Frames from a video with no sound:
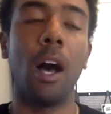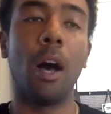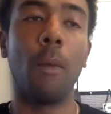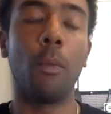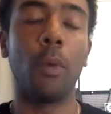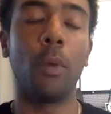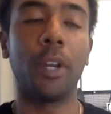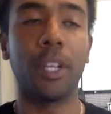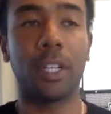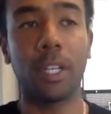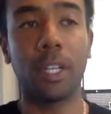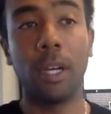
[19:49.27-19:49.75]

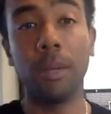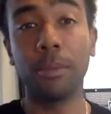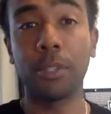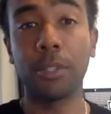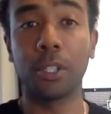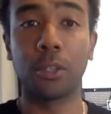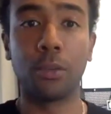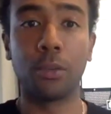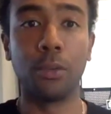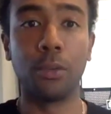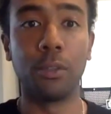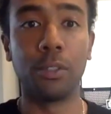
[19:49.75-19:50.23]
When it comes to
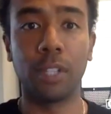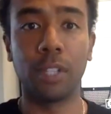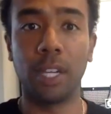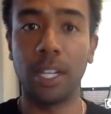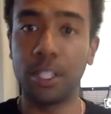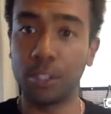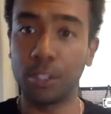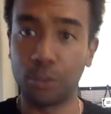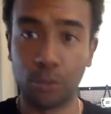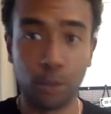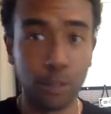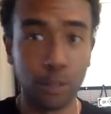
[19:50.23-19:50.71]
cruise
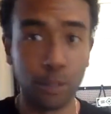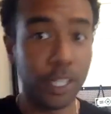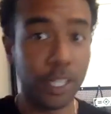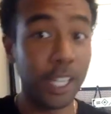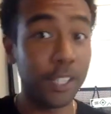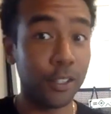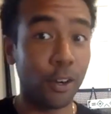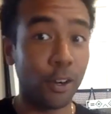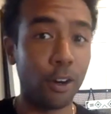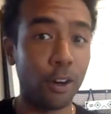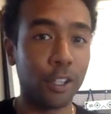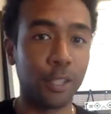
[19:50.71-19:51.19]
lines
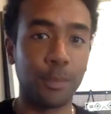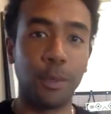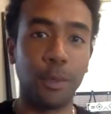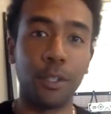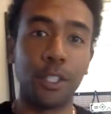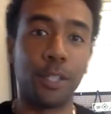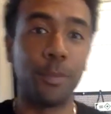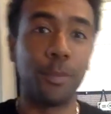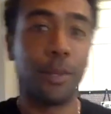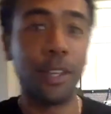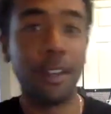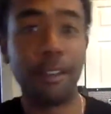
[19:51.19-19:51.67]
are
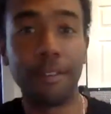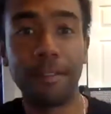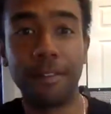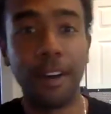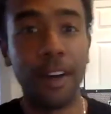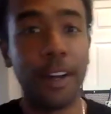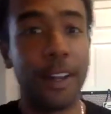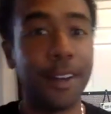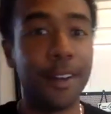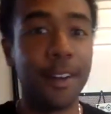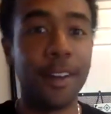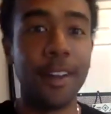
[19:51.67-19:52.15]
supposed to be a
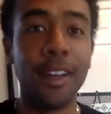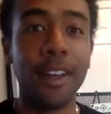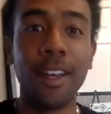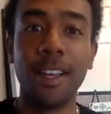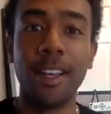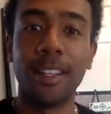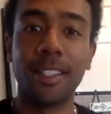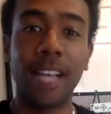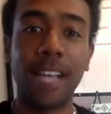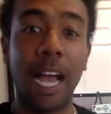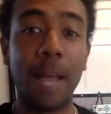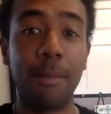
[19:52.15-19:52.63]
fun
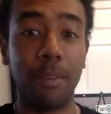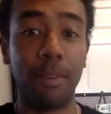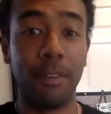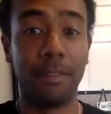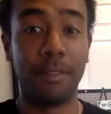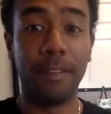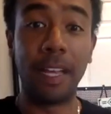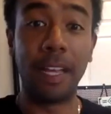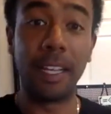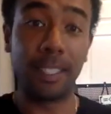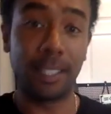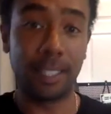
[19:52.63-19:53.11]
type of
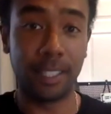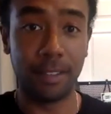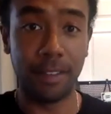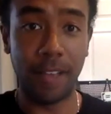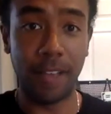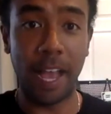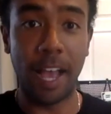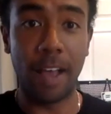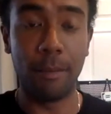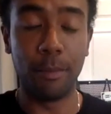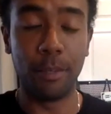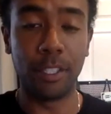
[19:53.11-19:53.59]
festive
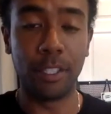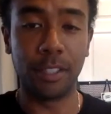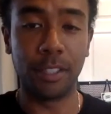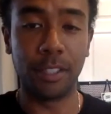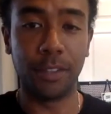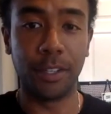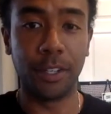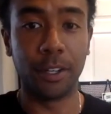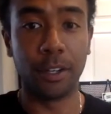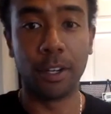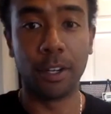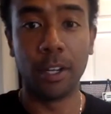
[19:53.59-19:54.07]

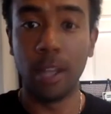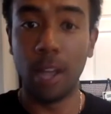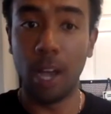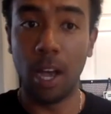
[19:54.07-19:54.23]
atmosphere.